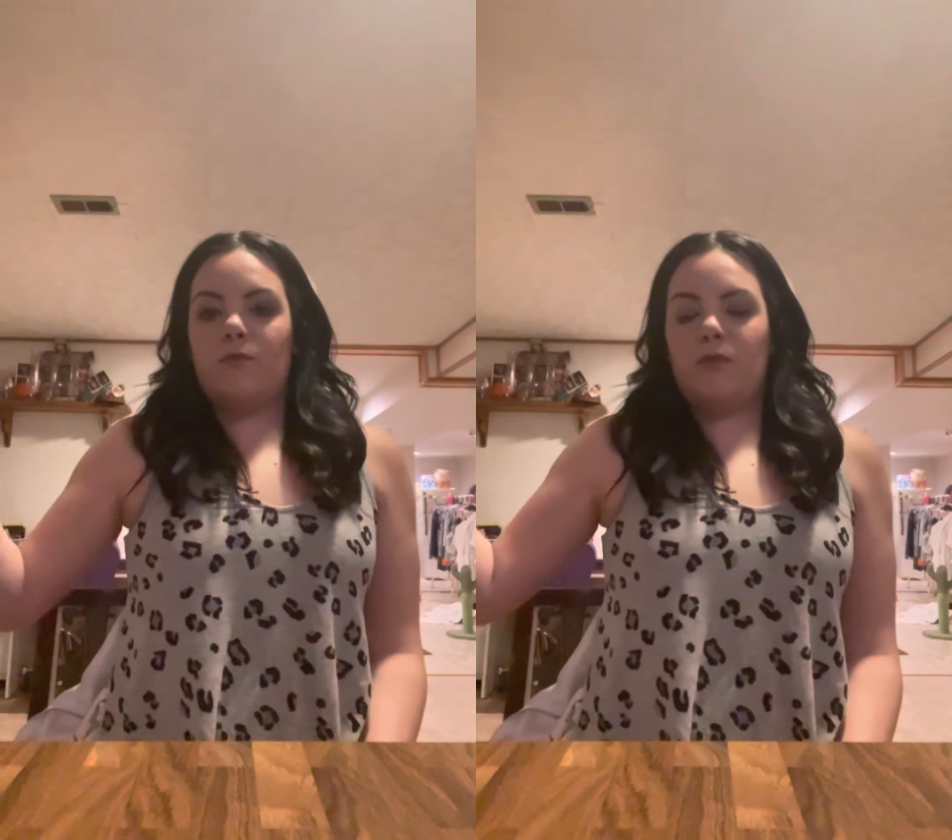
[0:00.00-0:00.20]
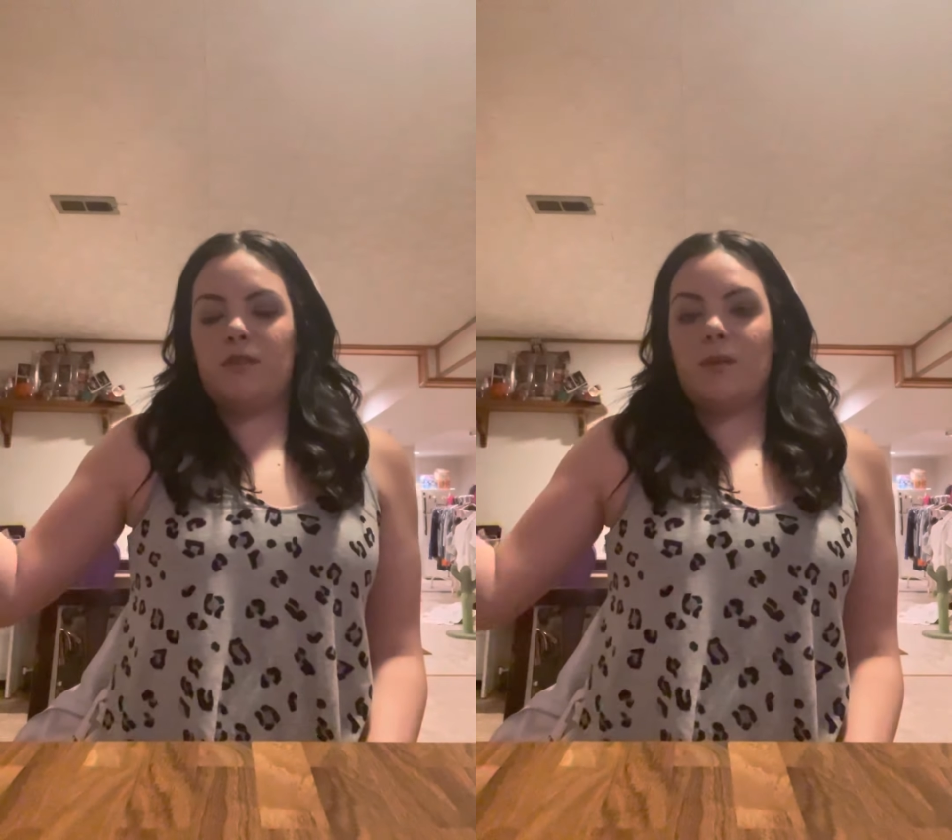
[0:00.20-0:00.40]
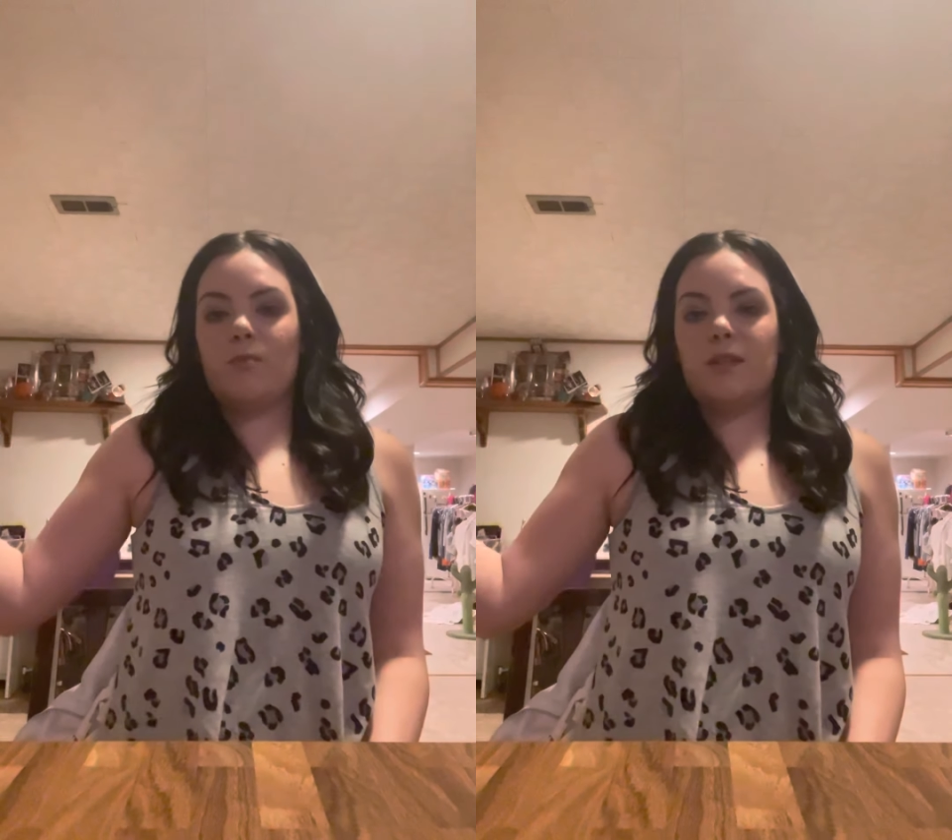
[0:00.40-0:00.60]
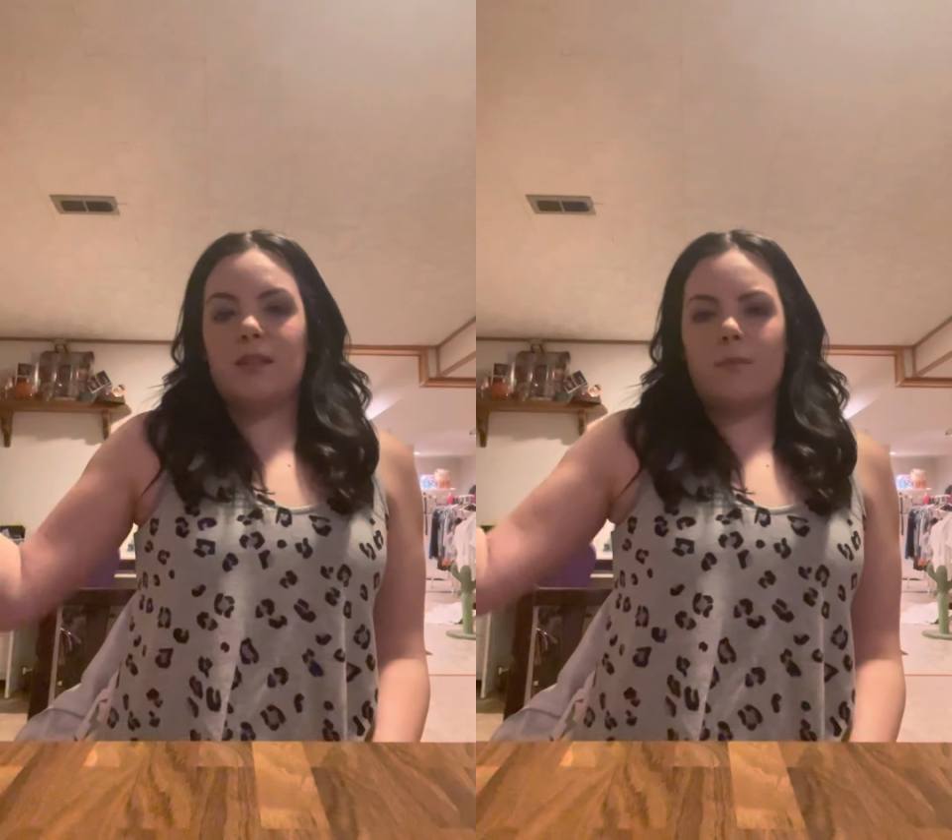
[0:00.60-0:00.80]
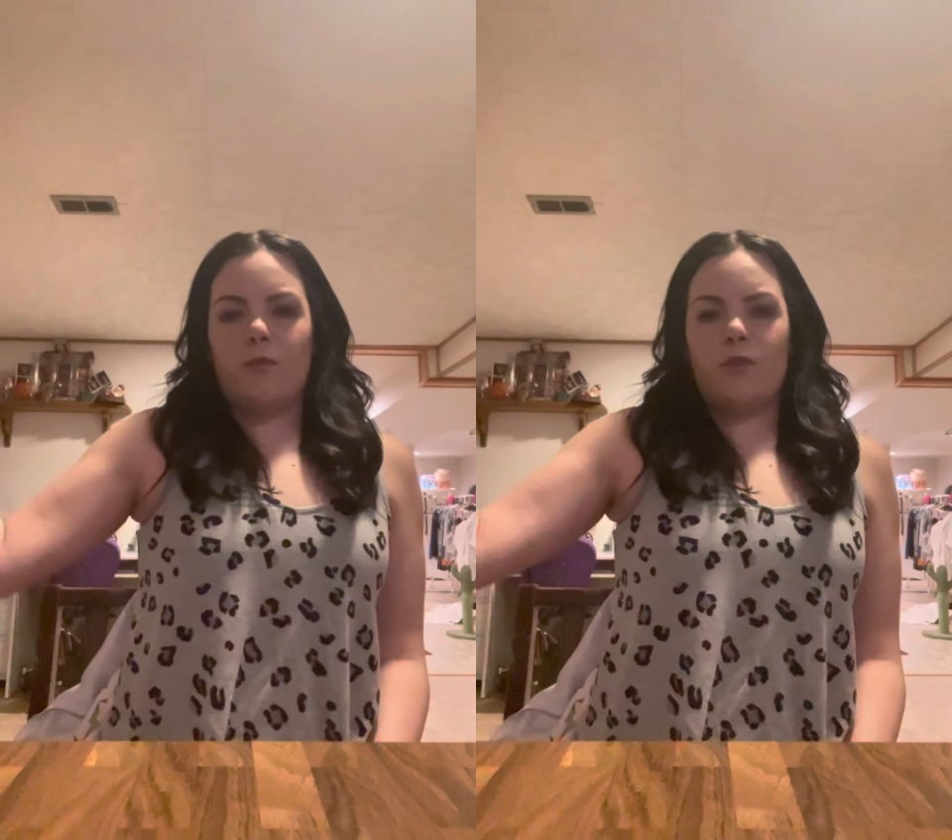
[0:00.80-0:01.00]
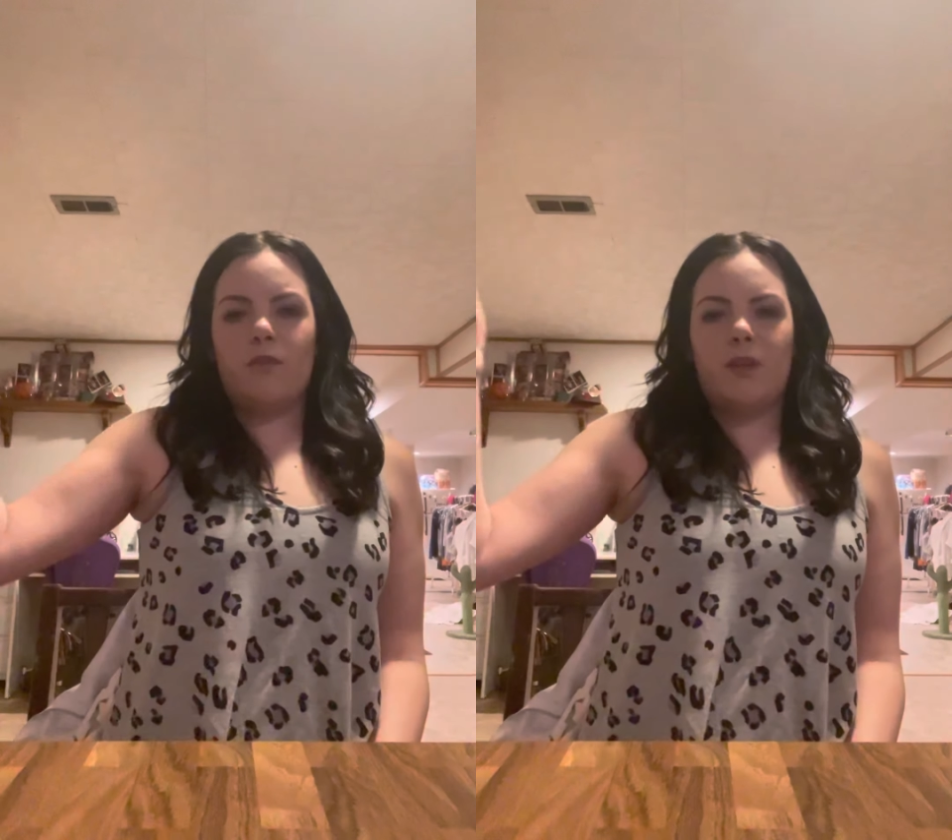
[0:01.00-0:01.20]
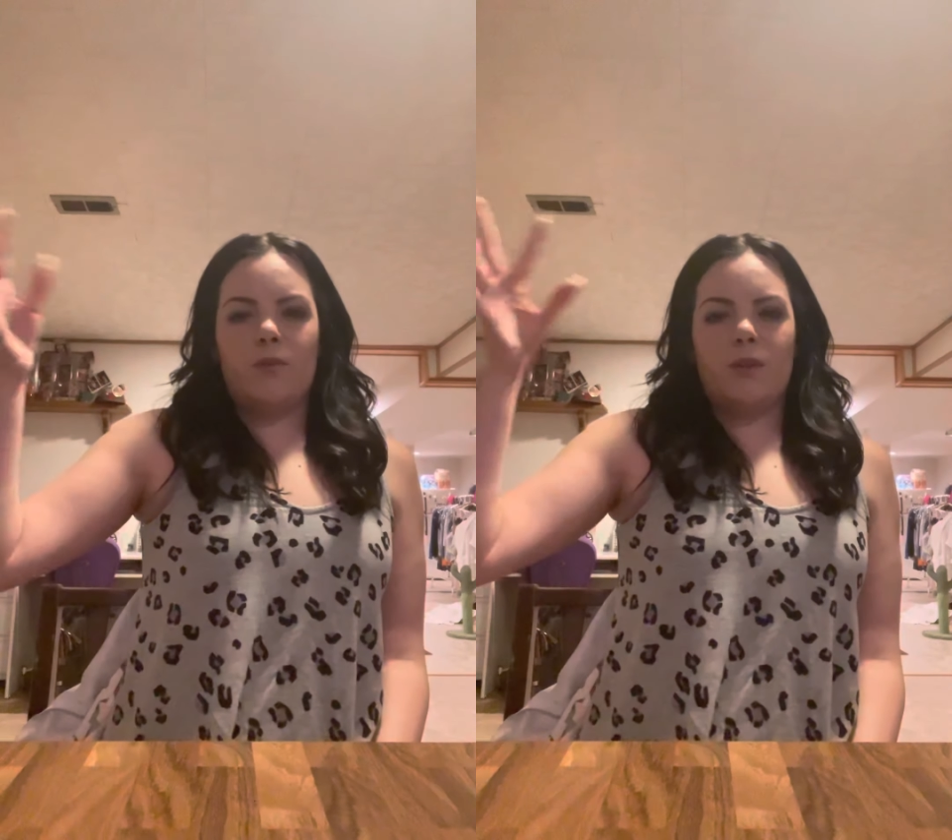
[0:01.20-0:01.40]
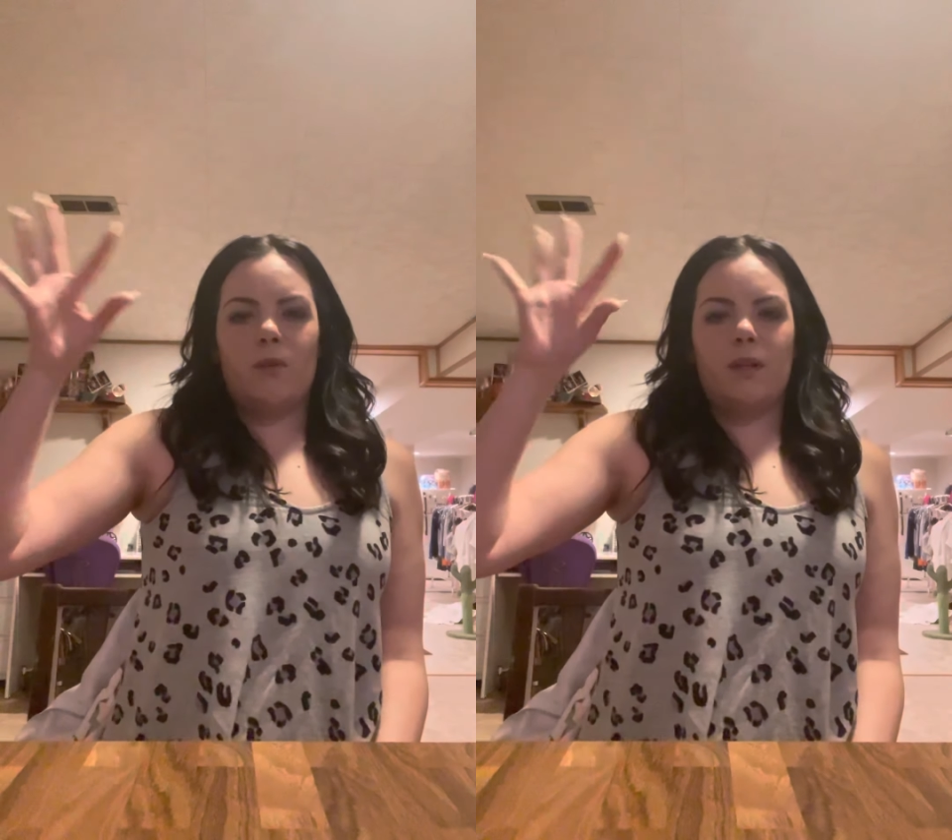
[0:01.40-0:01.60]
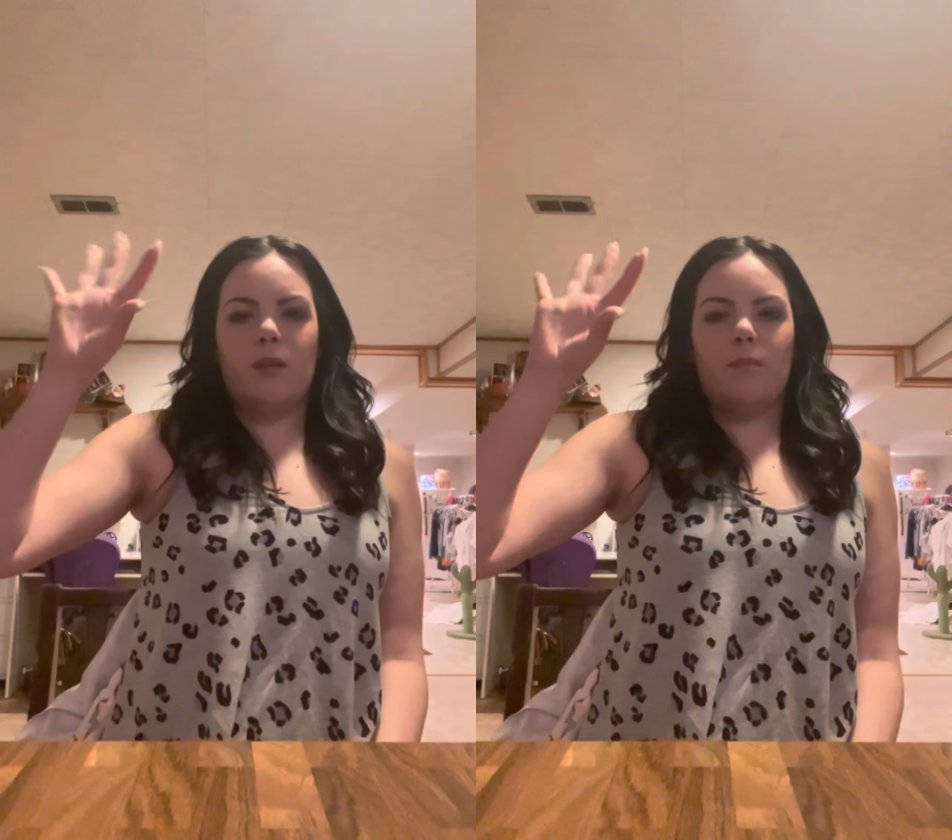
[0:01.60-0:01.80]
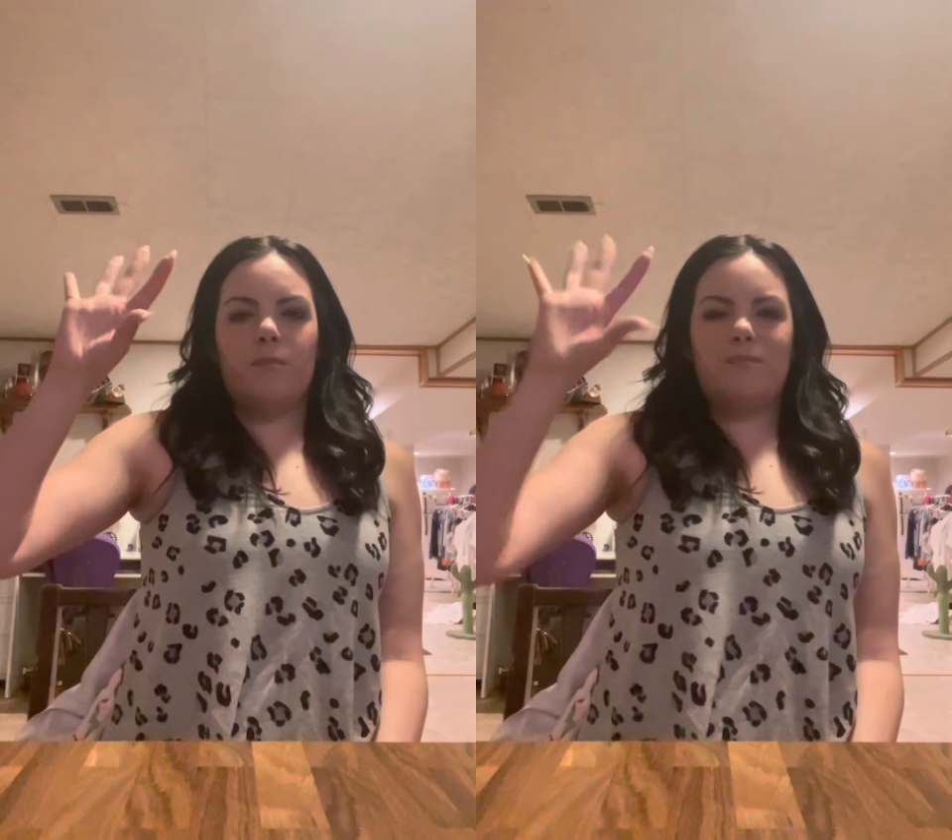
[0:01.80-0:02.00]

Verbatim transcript: for some reason some of her views are a little